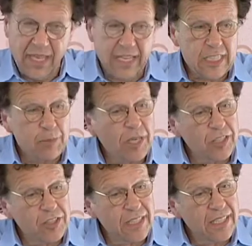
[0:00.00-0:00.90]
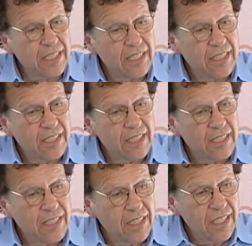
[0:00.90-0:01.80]
And especially
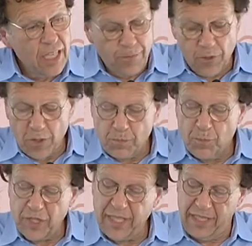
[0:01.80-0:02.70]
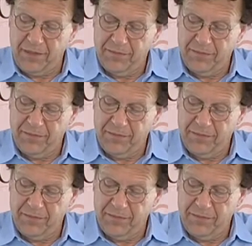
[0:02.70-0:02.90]
if you're a bookie.